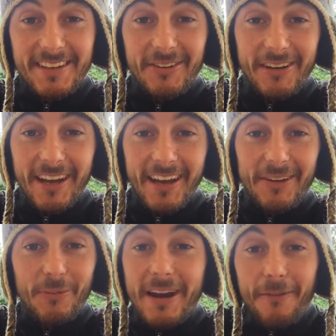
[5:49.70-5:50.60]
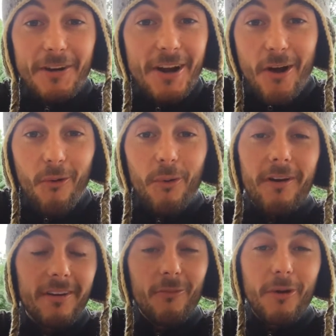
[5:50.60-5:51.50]
Okay, we never know.
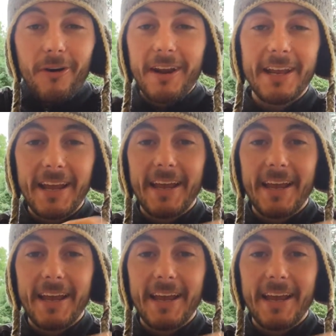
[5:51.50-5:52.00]
We're in